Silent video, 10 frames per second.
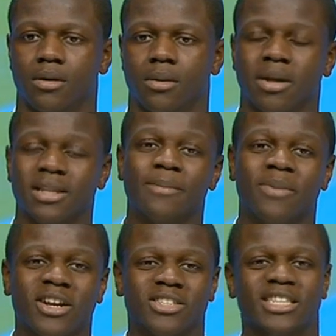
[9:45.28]
But then
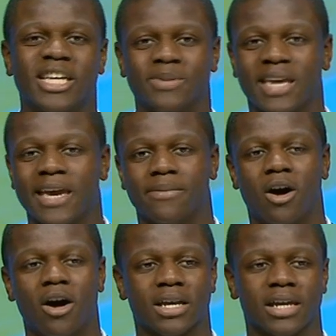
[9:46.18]
Burlington Danes became an
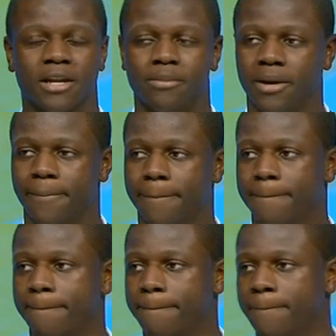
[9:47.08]
ARC academy.
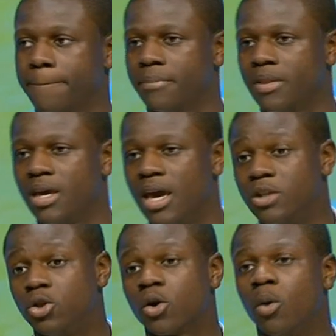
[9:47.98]
It
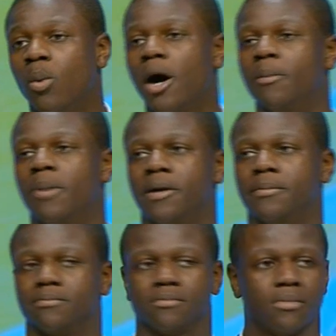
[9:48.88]
took a while, but
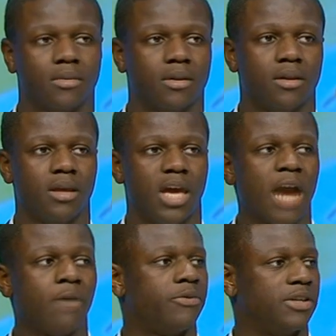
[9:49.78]

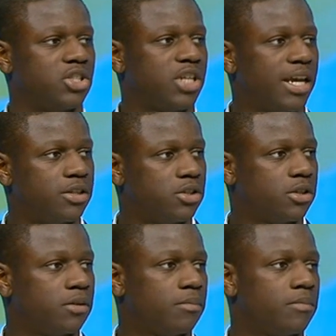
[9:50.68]
everything's changed.
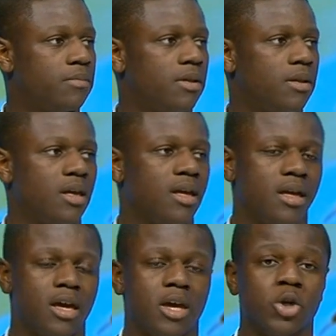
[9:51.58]

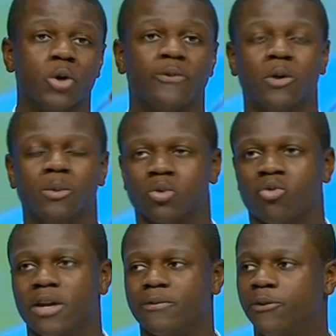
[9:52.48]
Uniforms were
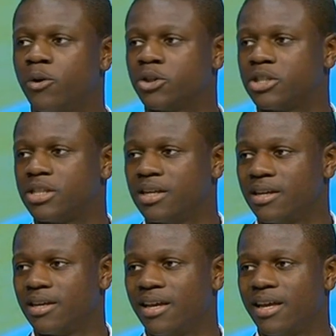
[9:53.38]
reinforced,
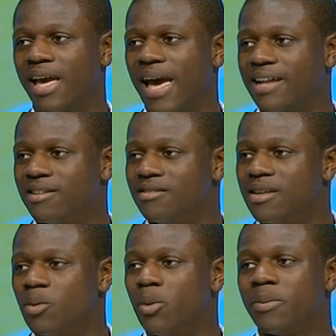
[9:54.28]
and
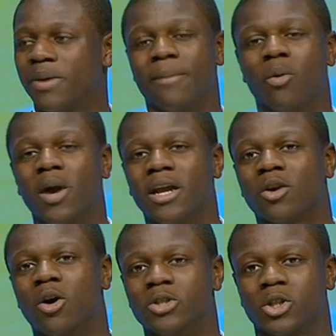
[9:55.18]
we became aware of the
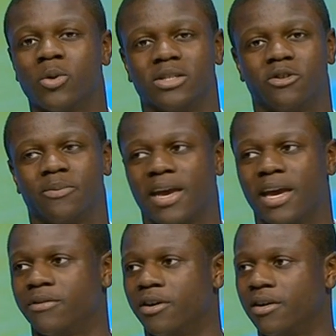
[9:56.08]
consequences of
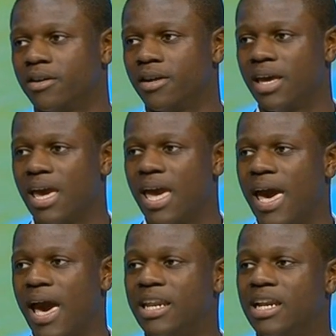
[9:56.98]
behavior,
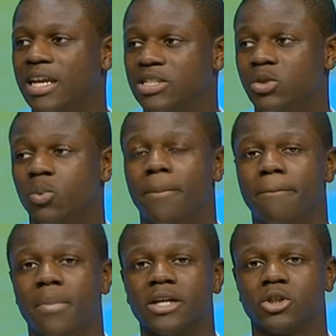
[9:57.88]
and the lessons were
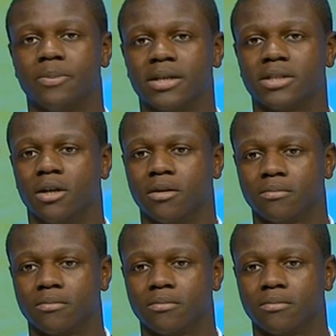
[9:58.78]
much better.